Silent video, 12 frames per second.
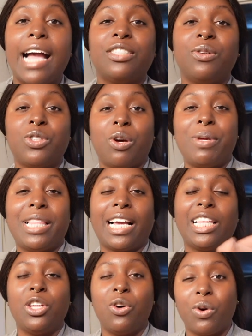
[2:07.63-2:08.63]
So it's gonna be like
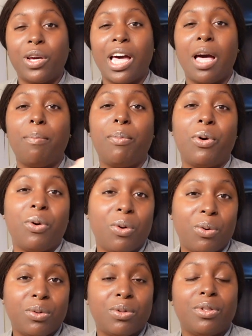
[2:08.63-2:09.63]
a little
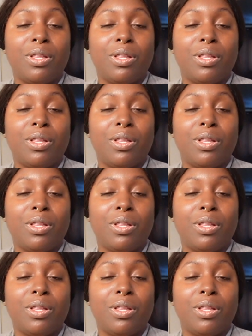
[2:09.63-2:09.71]
couples,